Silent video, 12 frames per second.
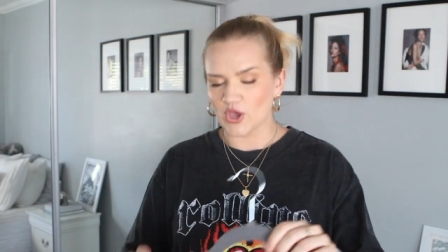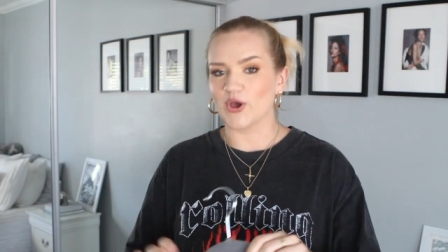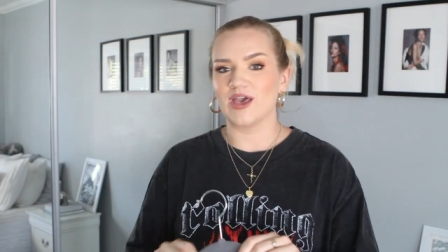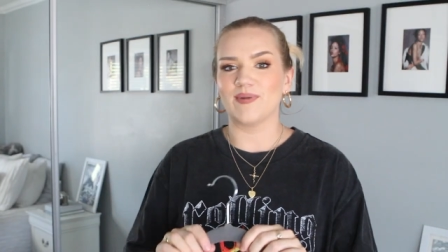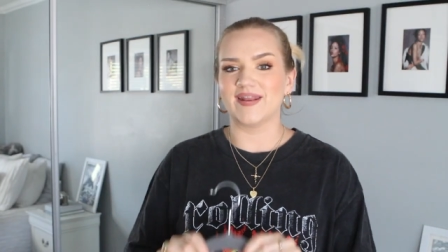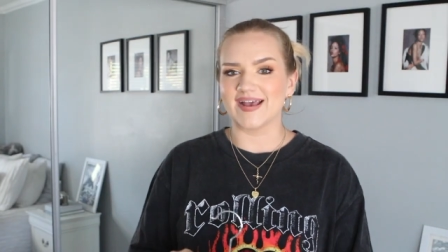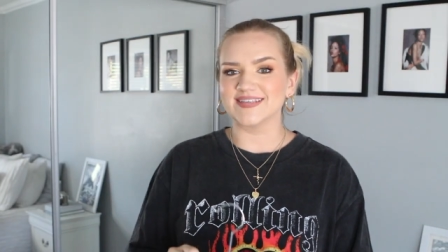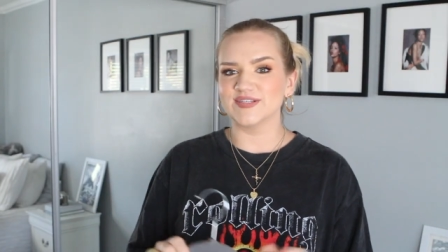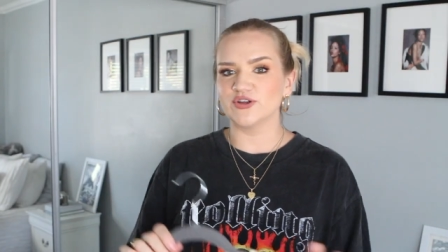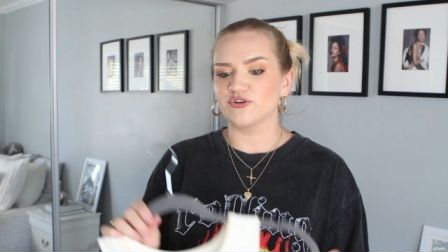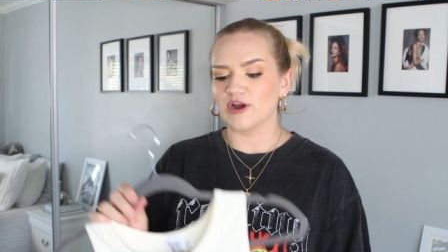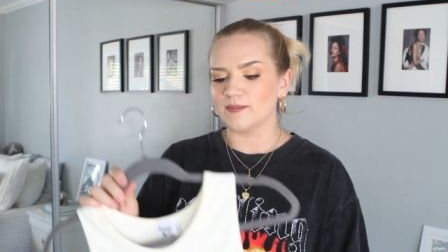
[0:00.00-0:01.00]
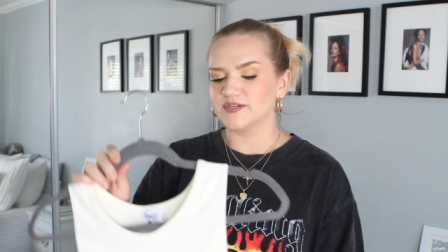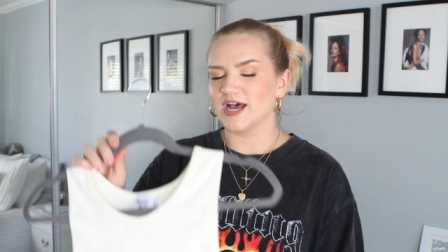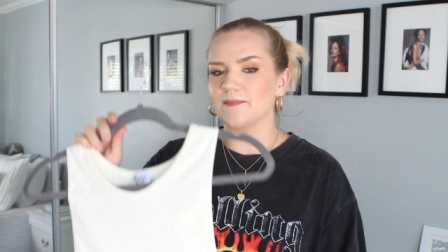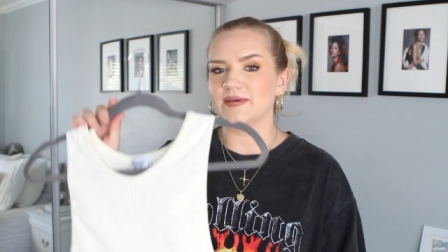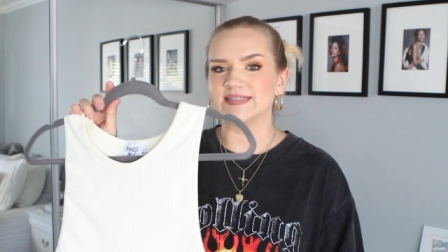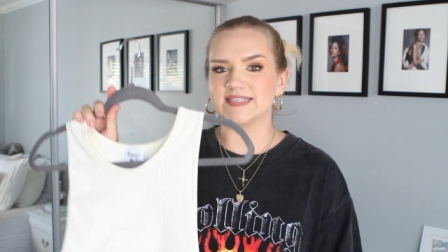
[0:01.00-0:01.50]
Okay, my next little crop
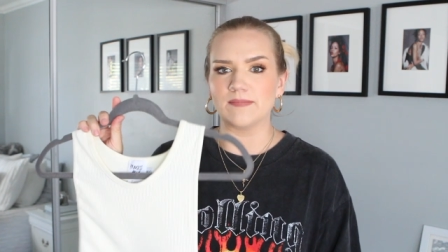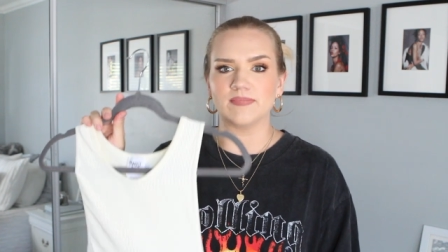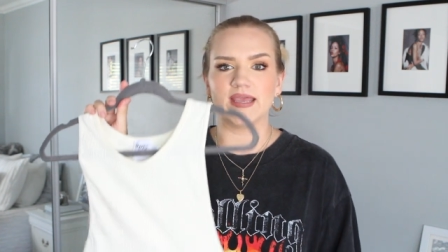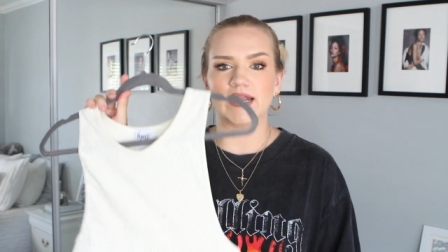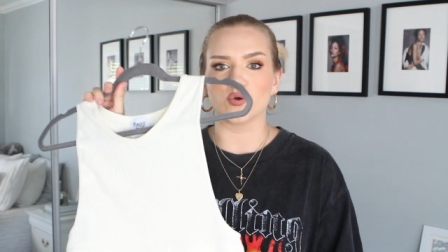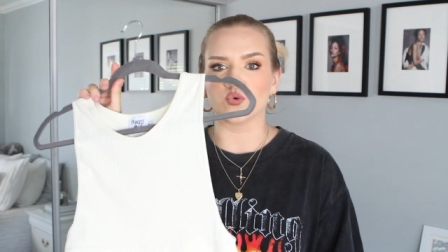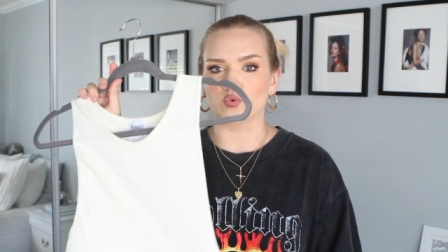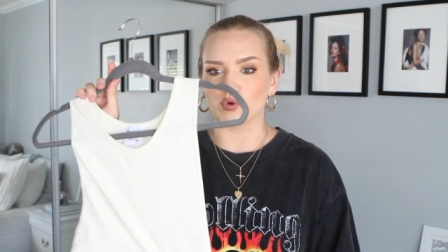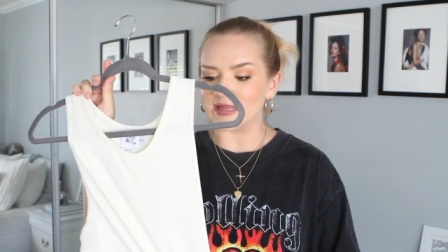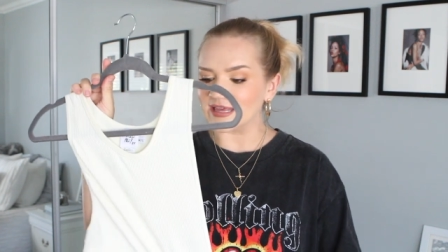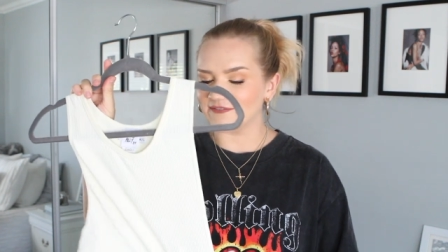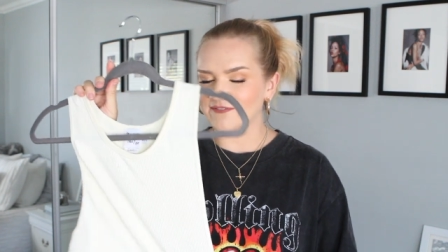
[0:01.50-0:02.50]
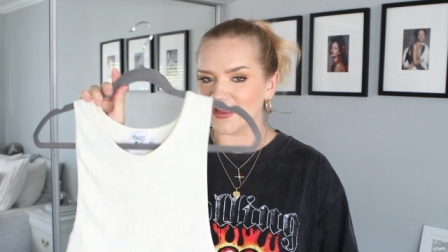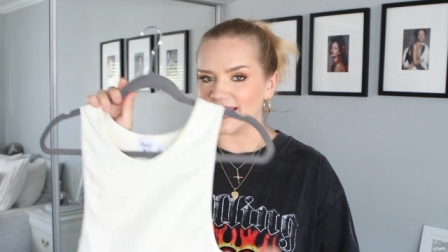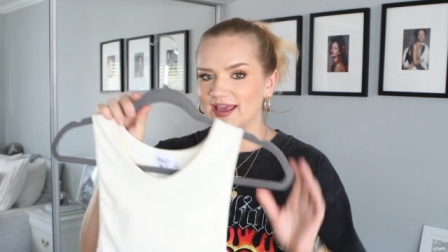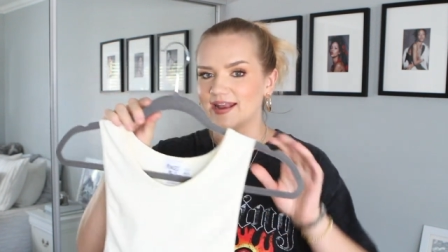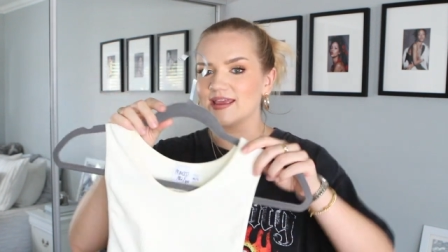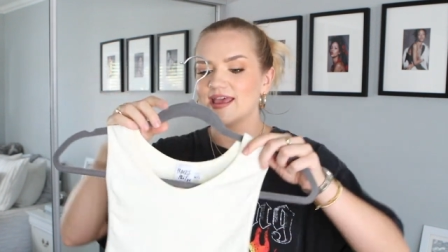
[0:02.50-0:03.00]
top is something really
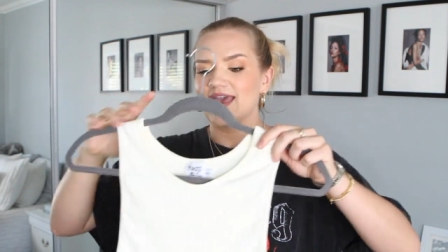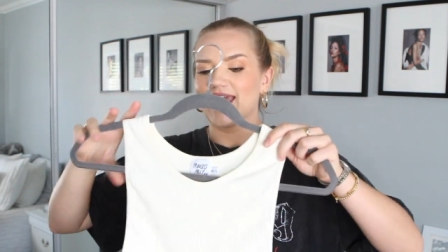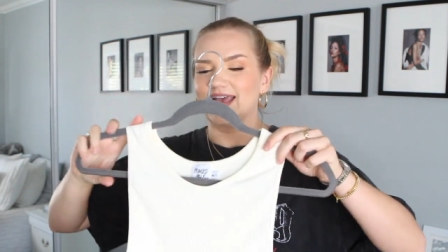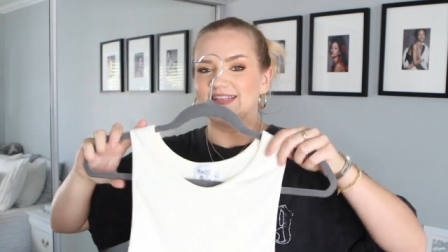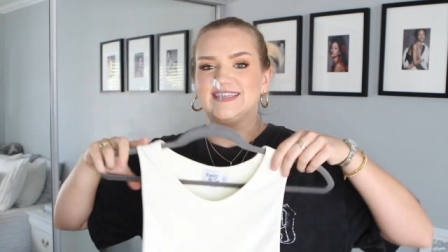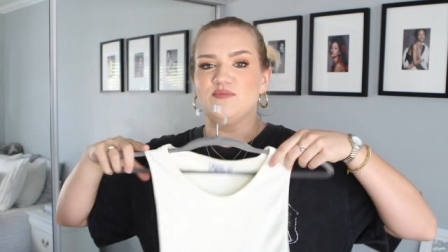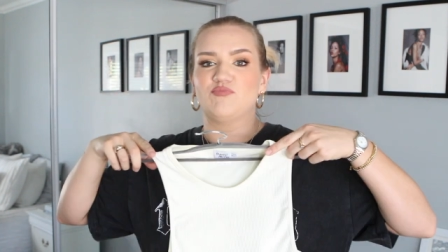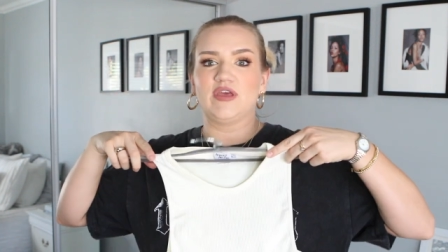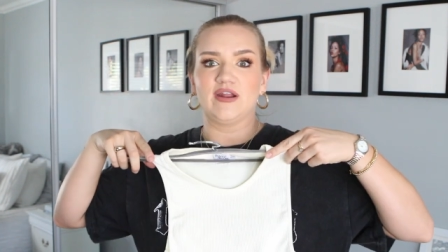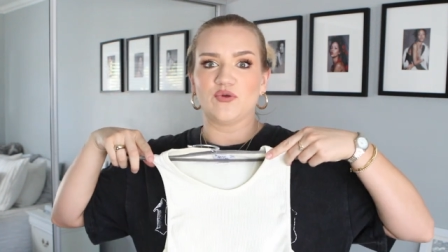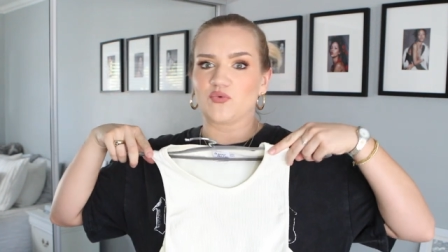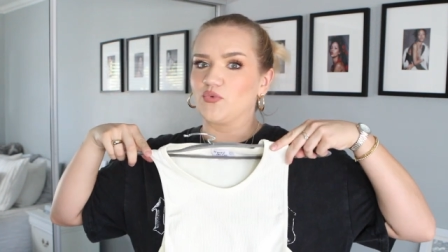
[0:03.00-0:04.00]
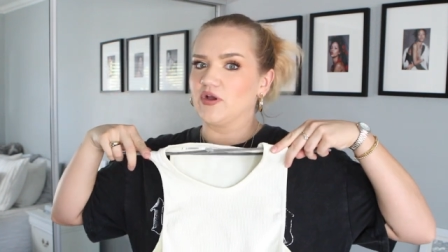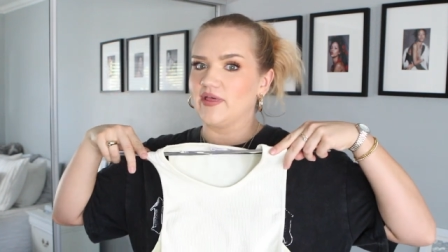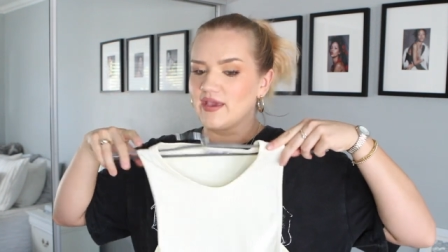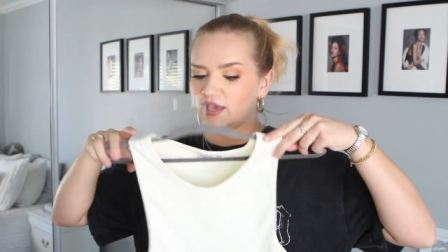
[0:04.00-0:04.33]
fitted and something really